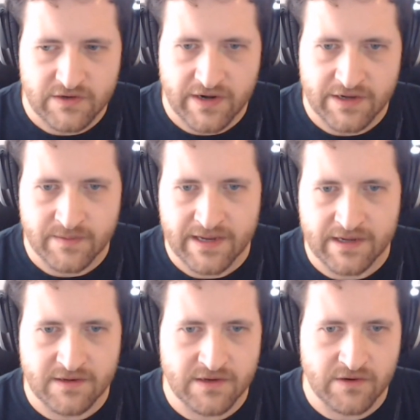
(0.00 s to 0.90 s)
make it
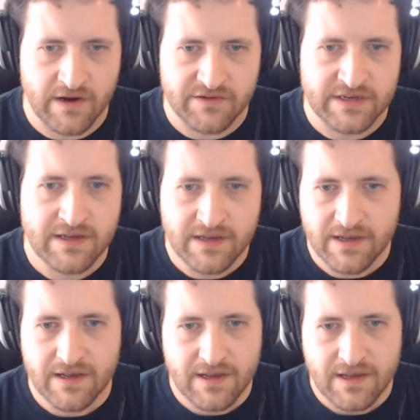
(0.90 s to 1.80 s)
too crazy.
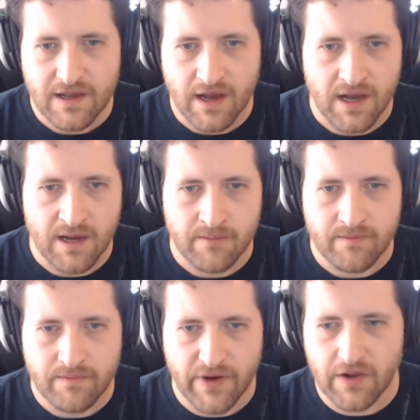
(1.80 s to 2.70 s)

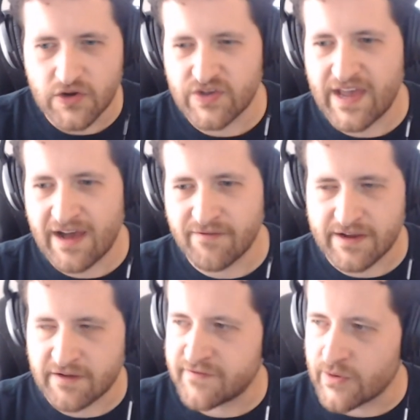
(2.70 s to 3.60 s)
But I'll usually have like a
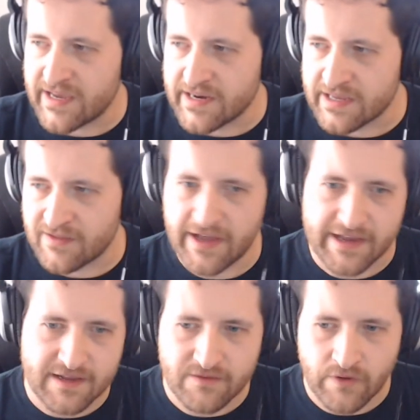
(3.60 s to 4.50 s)
few hidden like
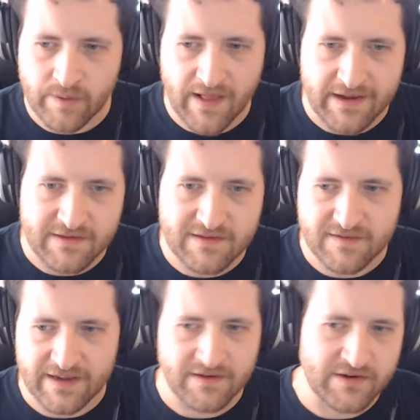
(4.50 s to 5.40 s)
rim lights that
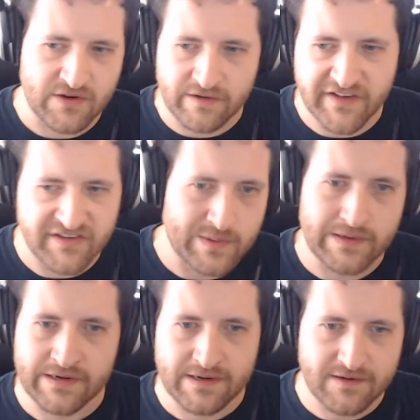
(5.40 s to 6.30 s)
you turn invisible
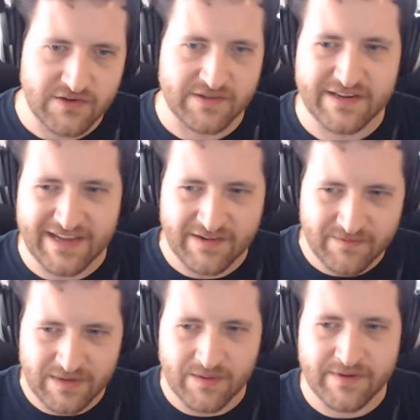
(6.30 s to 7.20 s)
and just get
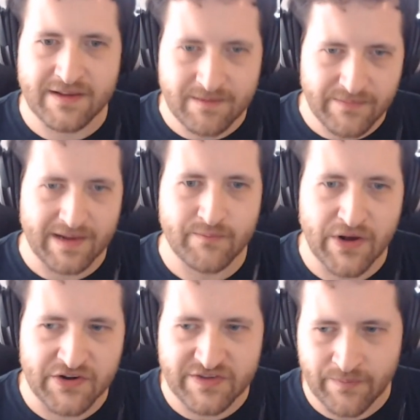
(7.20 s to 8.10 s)

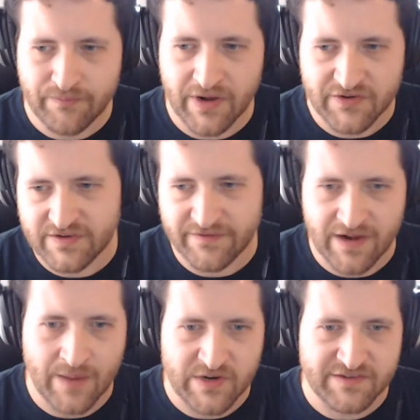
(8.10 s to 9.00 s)
punch different
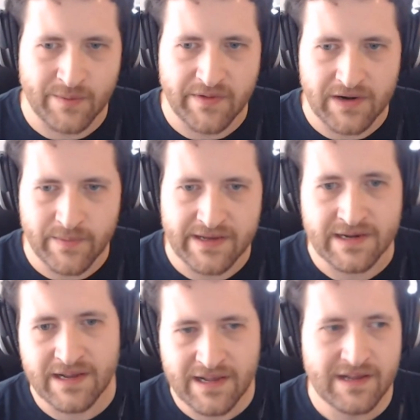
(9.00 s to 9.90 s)
objects up a little bit.
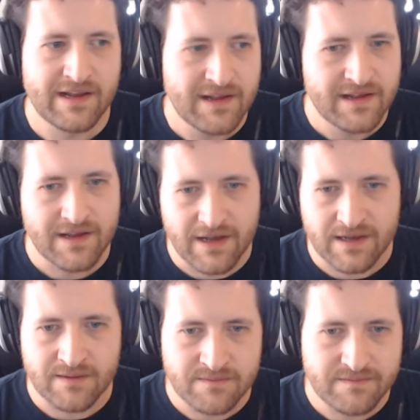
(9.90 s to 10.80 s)

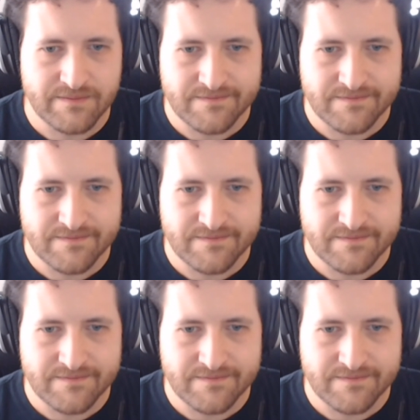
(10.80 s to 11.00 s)
But